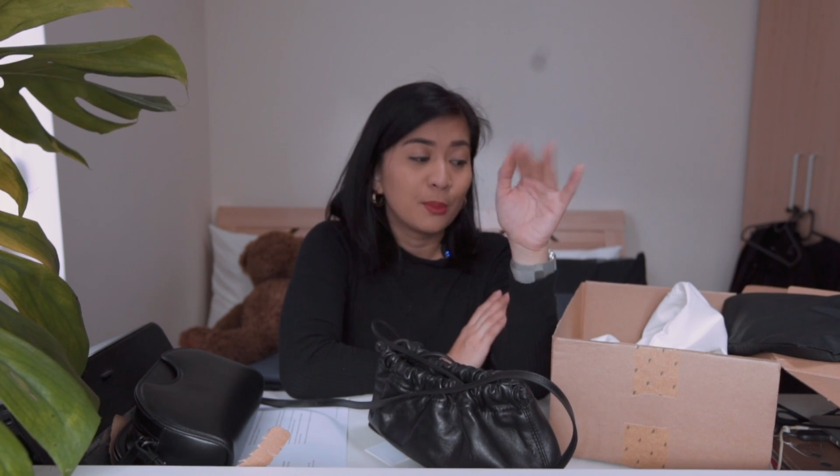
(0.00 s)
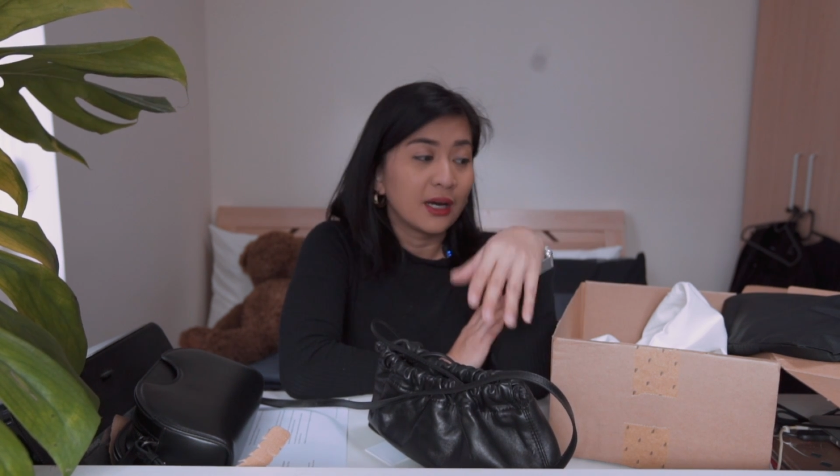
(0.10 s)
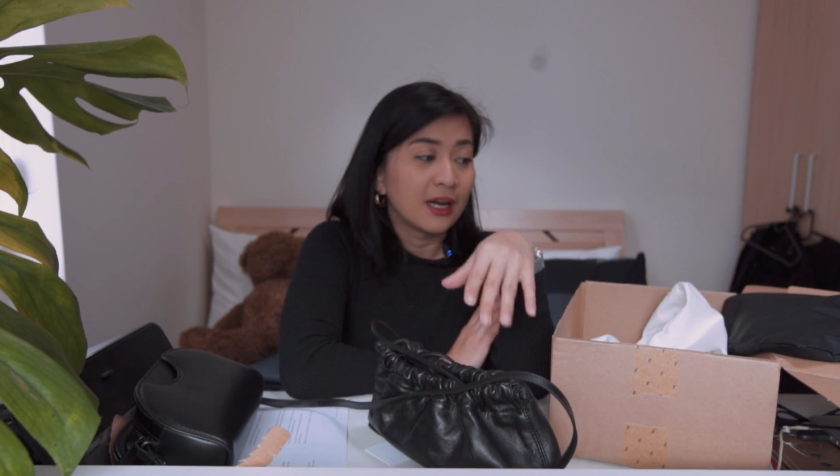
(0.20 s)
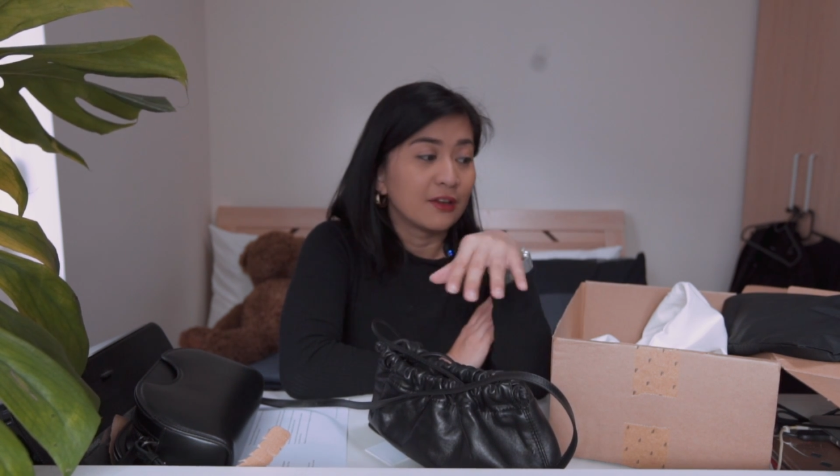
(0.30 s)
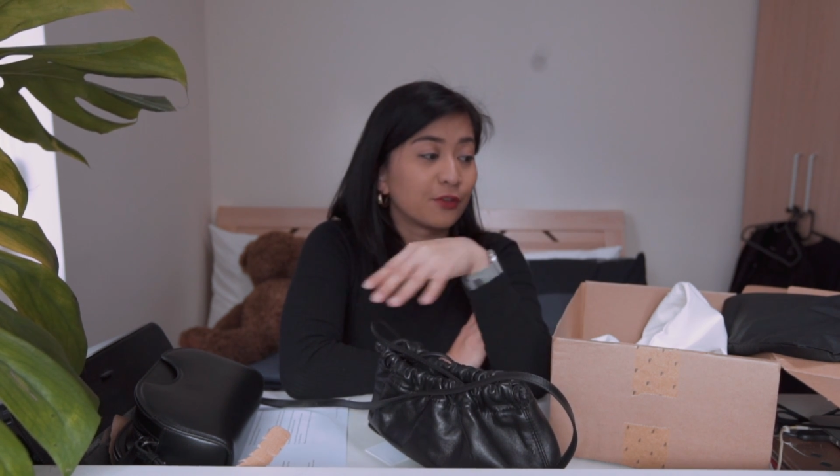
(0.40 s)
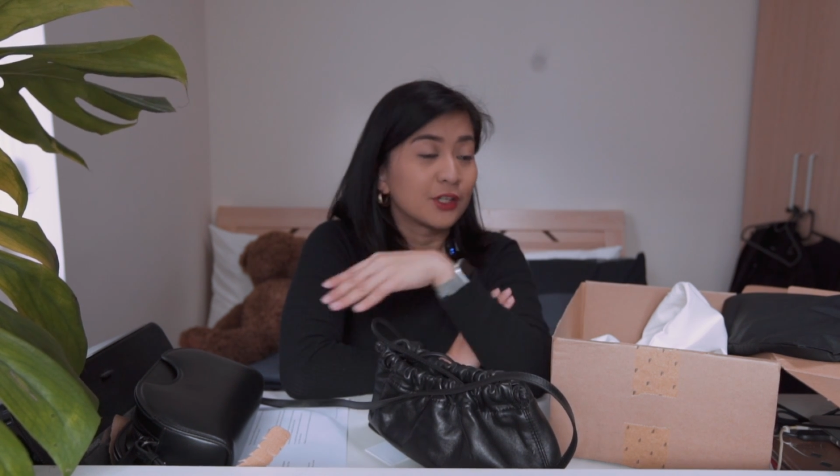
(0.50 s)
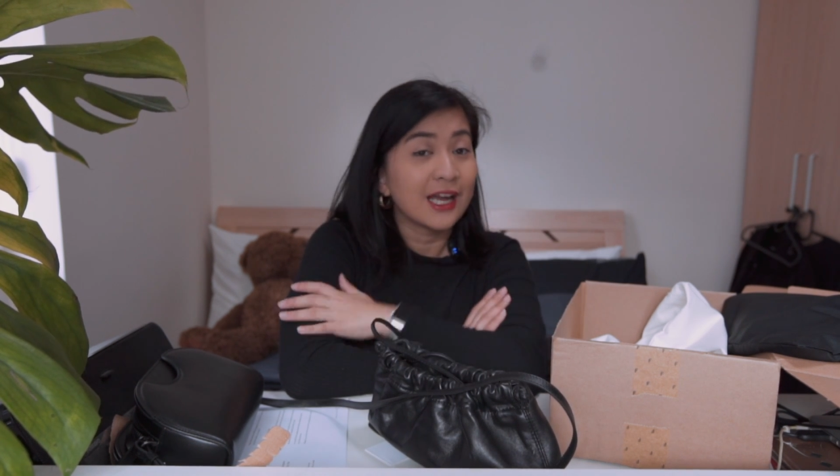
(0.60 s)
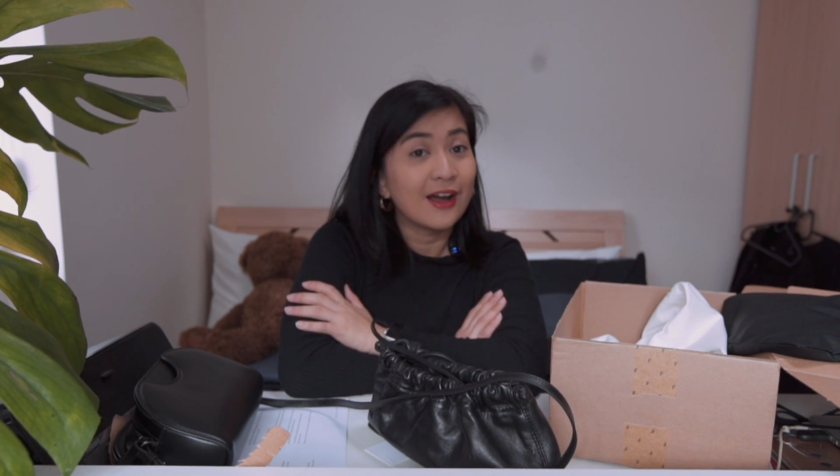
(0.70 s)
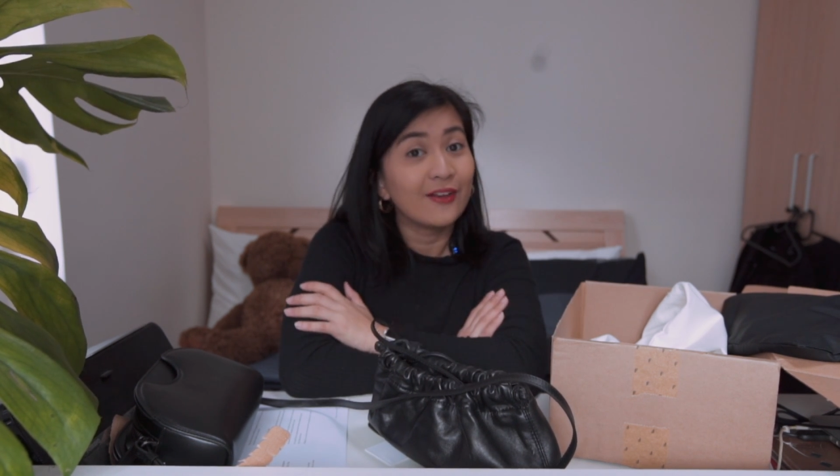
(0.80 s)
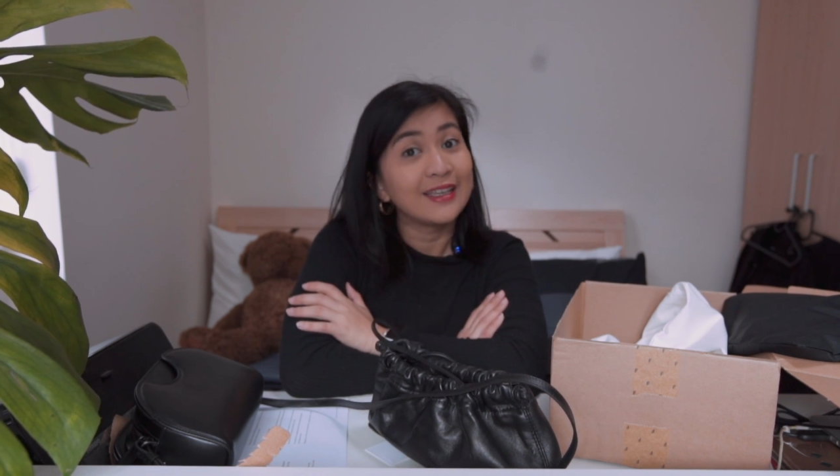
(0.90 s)
But for
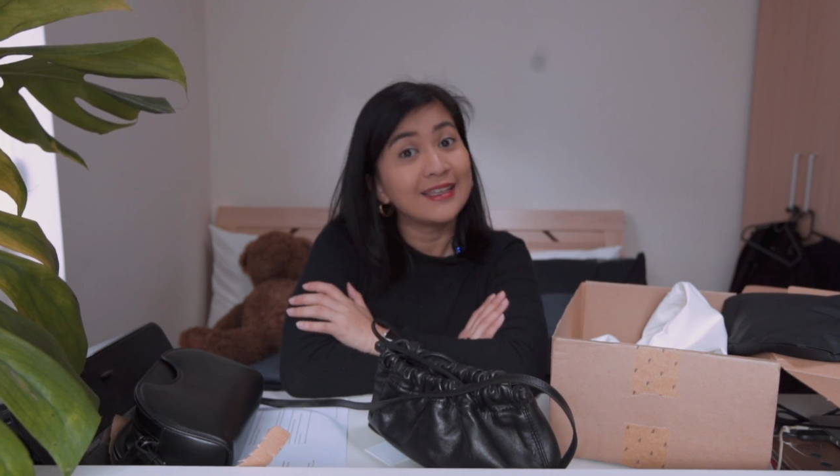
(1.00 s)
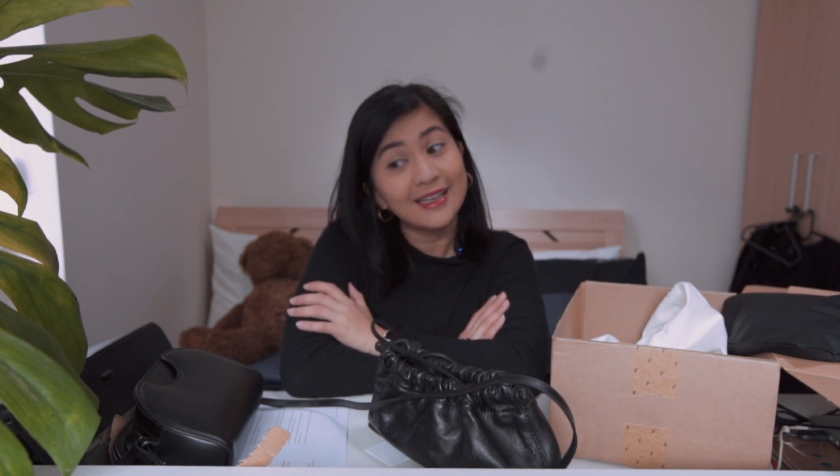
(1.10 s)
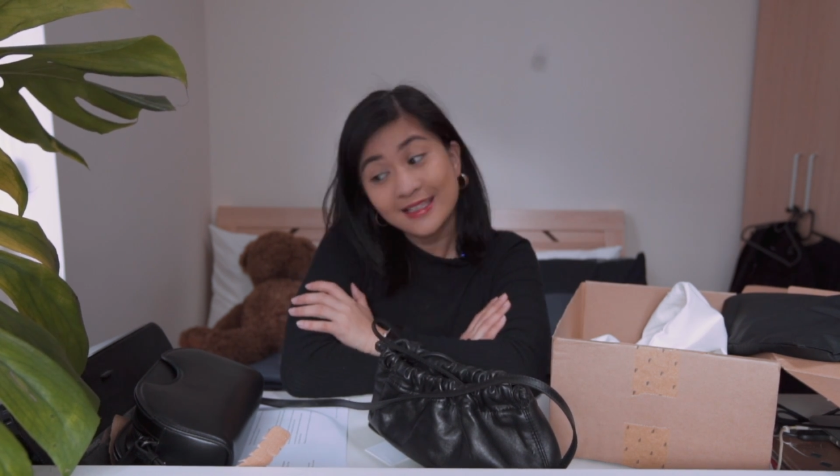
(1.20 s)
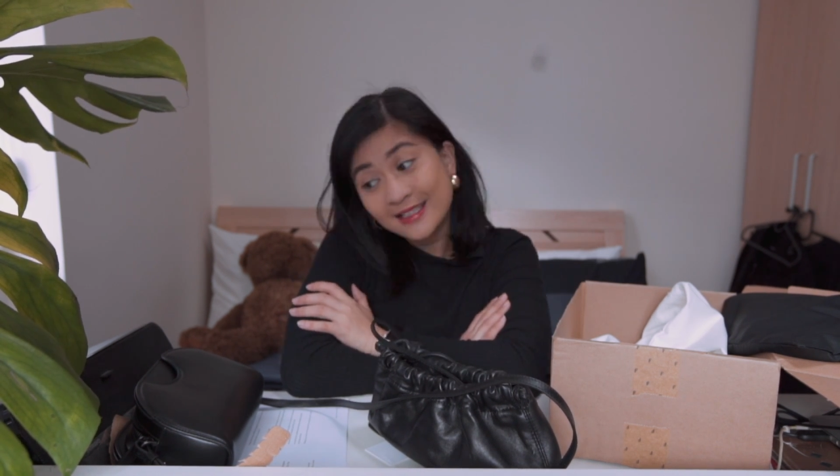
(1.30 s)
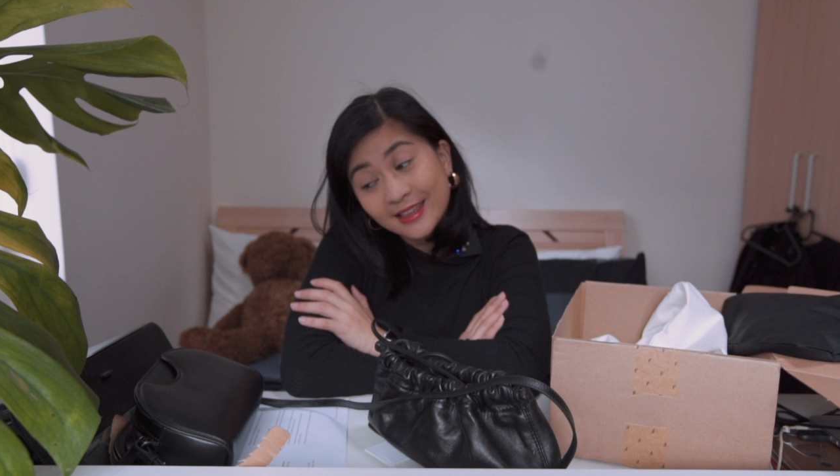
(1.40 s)
now, yes,